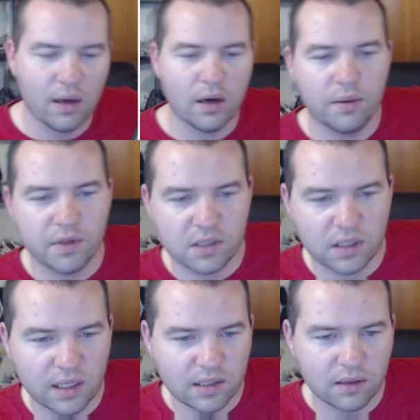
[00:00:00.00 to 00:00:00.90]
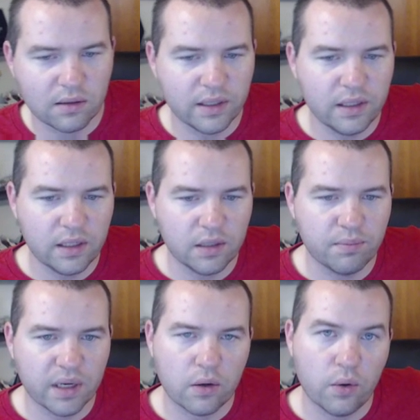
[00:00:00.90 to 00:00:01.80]
There's a nice little Indian
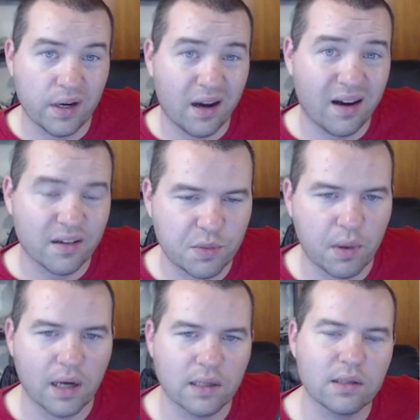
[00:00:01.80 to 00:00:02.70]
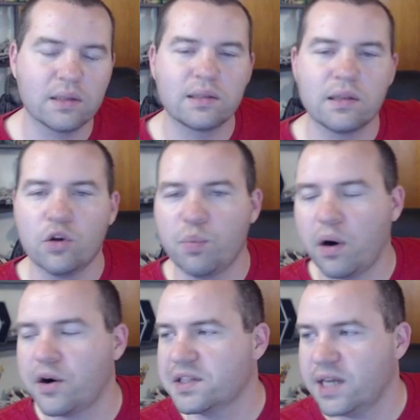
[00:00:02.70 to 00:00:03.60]
Bitcoin hotspot, so this little
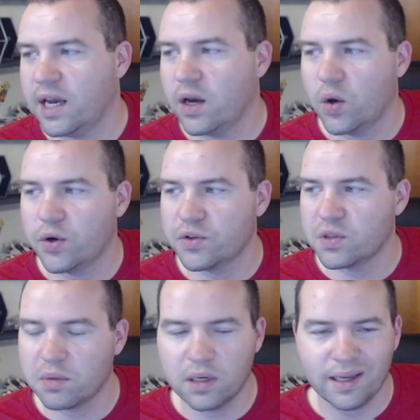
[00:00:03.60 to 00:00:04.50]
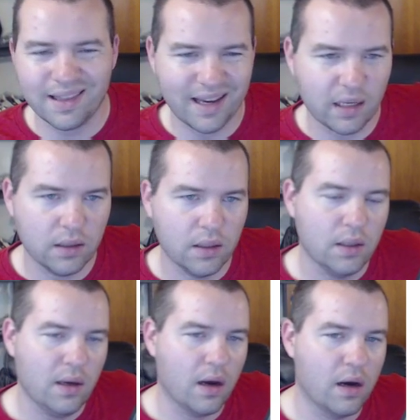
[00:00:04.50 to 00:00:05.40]
part of town or something like that,
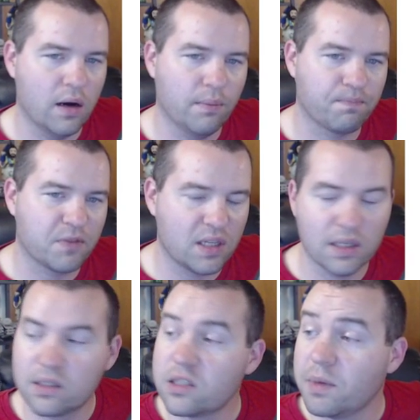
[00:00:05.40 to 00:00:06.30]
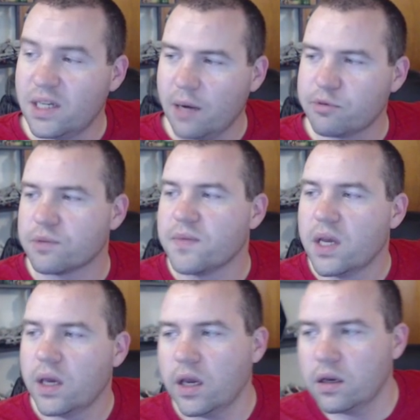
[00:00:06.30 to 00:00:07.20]
seeing some adoption.
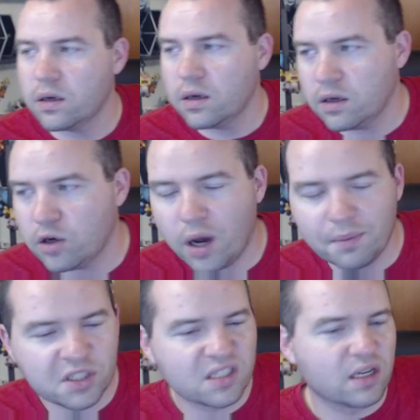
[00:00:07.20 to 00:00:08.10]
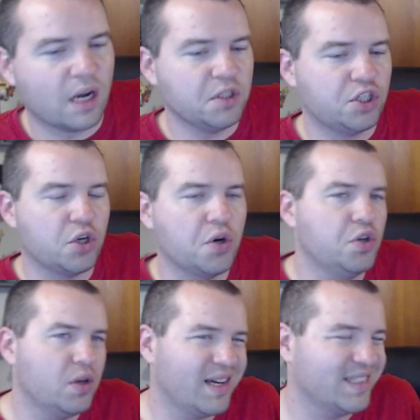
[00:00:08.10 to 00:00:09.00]
And you know, I'm just showing
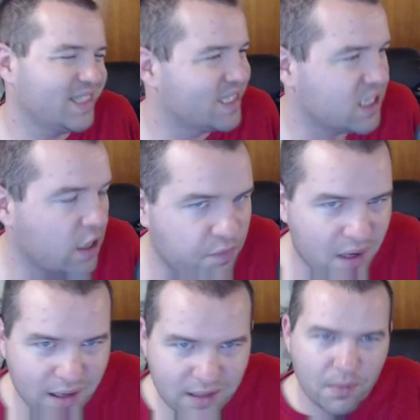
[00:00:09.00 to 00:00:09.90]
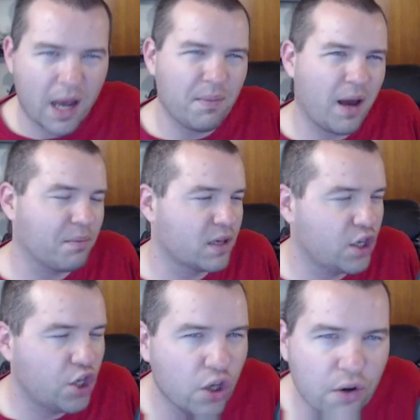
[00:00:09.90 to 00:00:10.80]
you guys this stuff because I'm
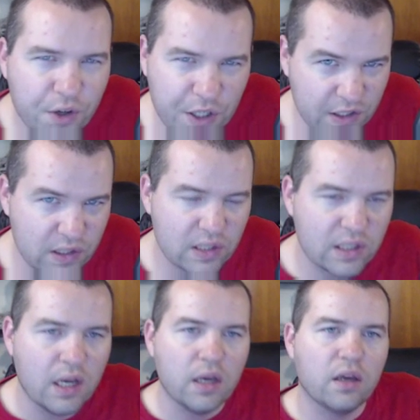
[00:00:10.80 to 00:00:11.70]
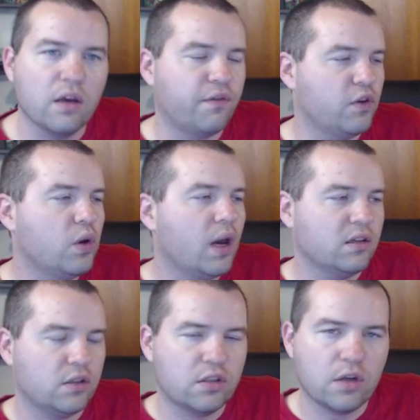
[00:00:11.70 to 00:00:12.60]
curious if you
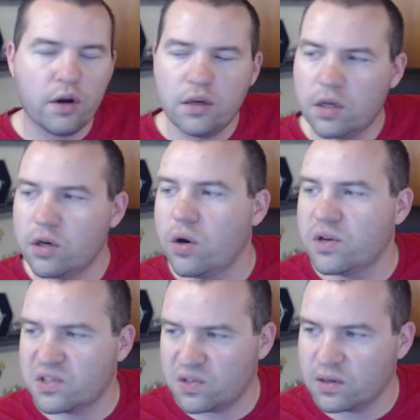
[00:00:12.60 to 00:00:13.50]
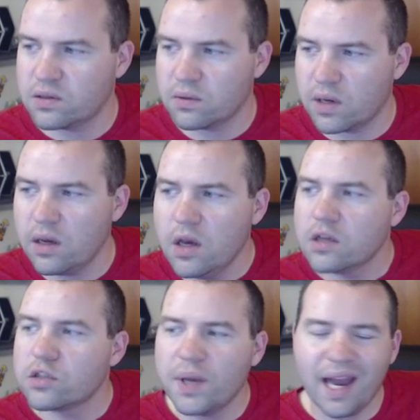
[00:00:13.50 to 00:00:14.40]
guys are starting to notice this, okay?
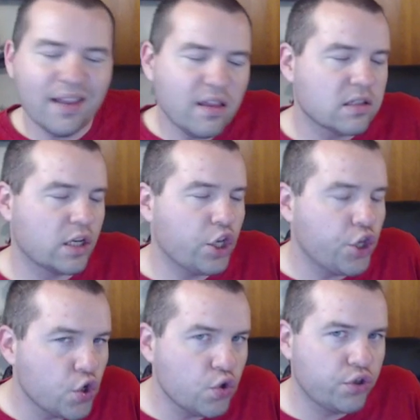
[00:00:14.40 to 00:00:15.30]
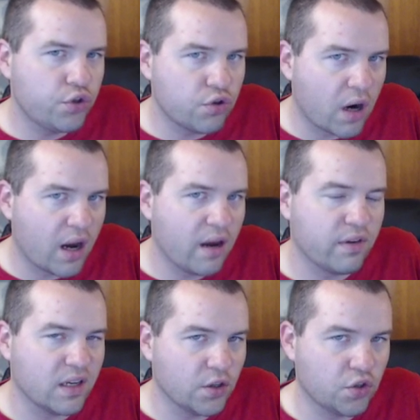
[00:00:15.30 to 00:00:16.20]
So we had this huge drive
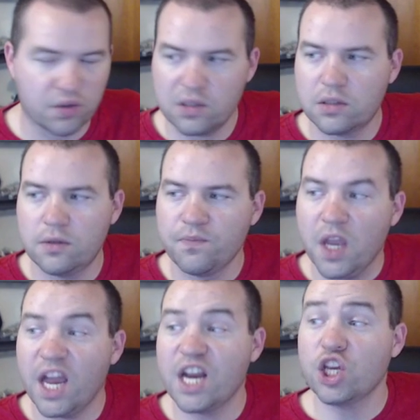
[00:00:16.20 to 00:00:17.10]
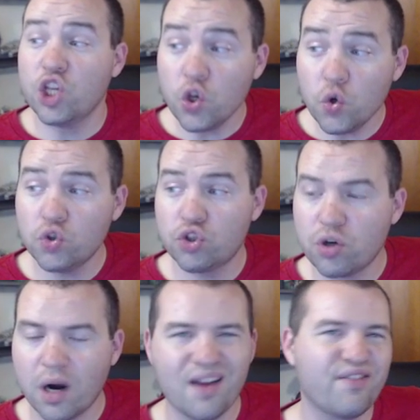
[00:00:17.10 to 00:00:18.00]
in interest and a huge
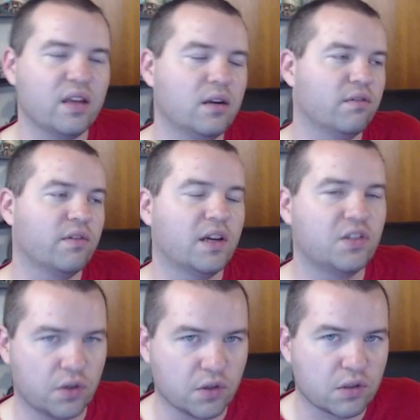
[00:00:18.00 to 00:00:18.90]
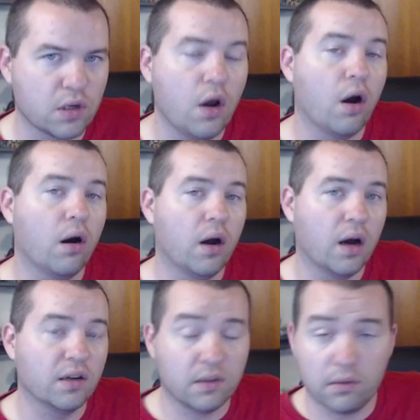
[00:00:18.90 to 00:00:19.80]
drive in investors
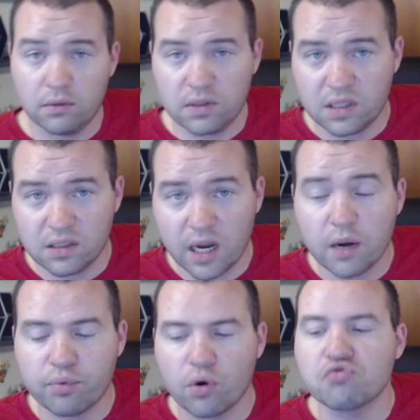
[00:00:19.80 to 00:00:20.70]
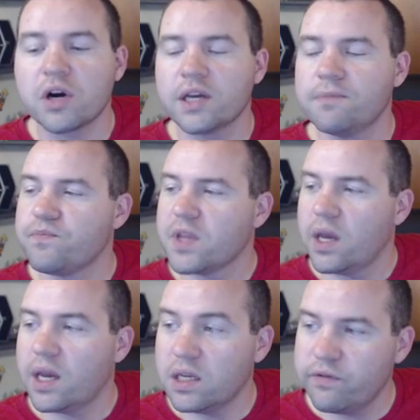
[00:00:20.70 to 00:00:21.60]
since April, right?
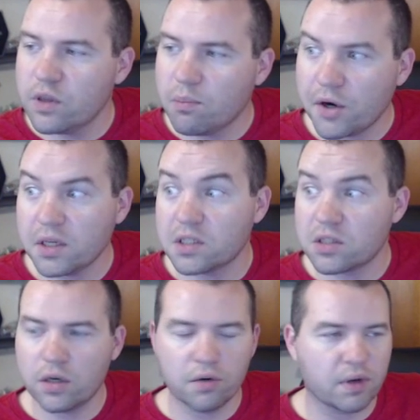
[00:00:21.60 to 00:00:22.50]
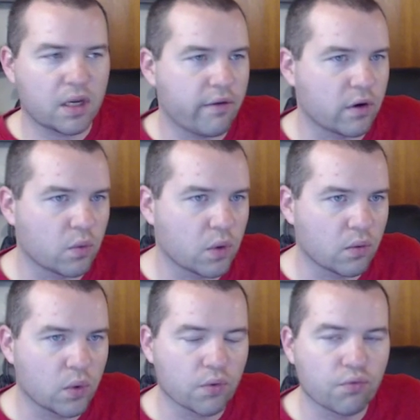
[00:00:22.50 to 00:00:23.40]
And even the market's starting to recover.
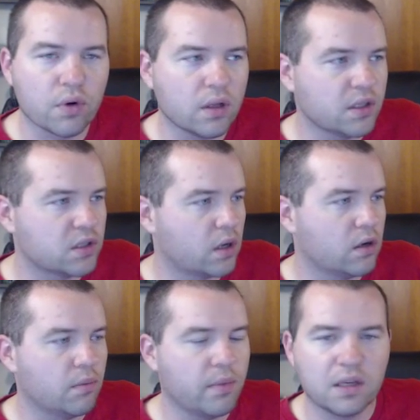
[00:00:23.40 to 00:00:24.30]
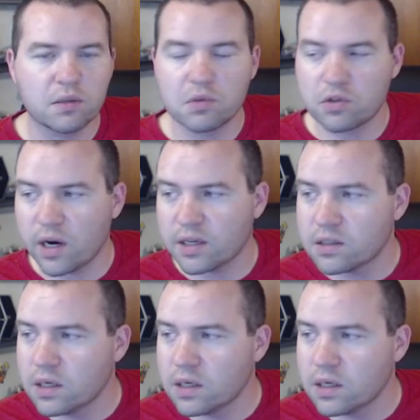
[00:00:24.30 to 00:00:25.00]
We're really starting to make some strides.